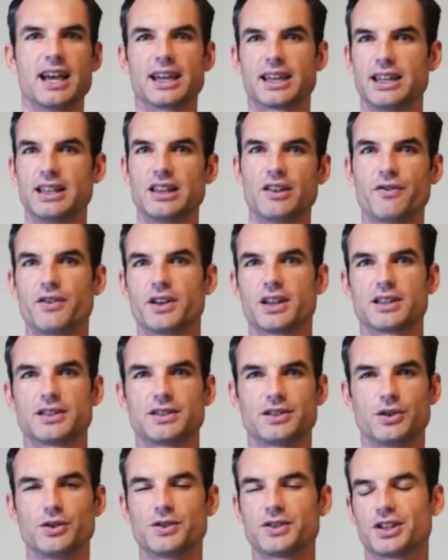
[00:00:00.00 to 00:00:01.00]
getting the
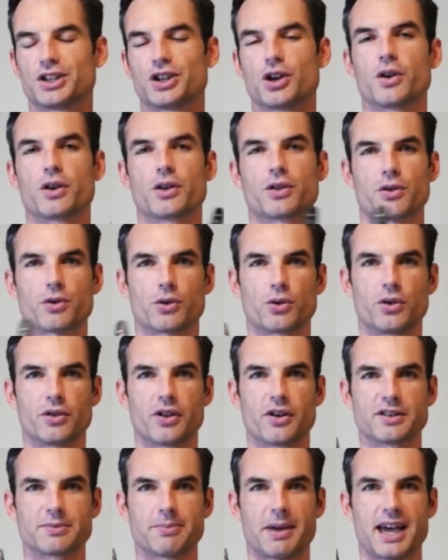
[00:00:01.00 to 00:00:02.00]
fingers used to going through all
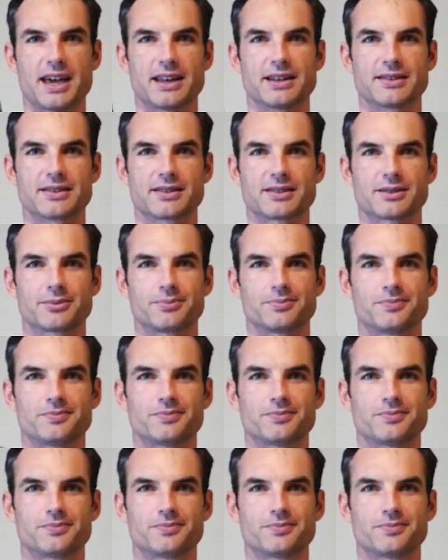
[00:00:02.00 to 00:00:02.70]
those patterns.